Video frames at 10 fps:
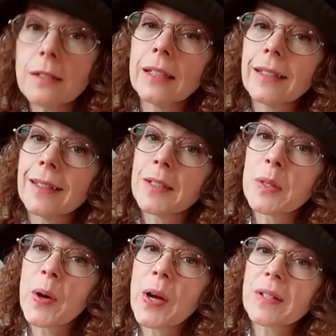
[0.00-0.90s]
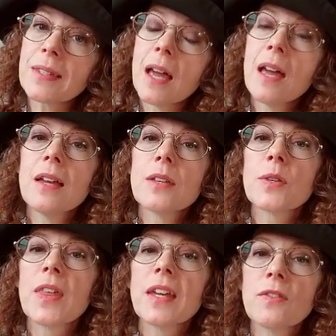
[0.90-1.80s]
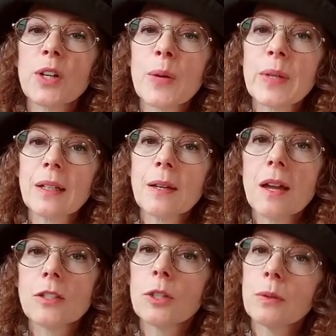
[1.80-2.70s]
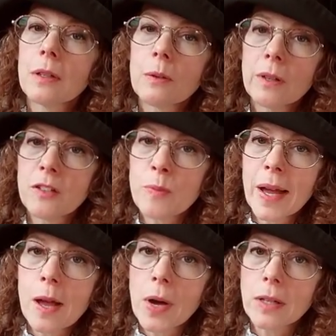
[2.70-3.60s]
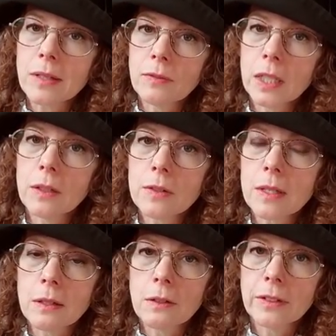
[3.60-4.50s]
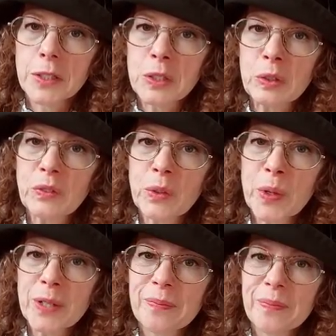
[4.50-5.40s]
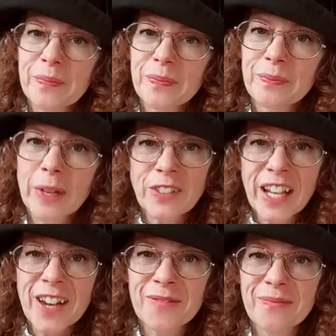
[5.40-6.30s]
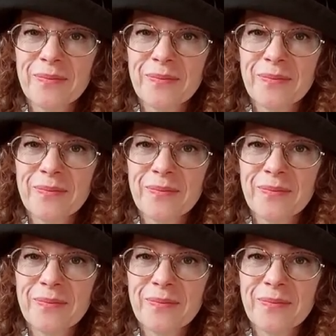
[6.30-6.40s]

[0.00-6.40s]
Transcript: look like the end of the box. So thank you for coming to another one of my unboxing videos, and hopefully I'll do a few more. Bye for now.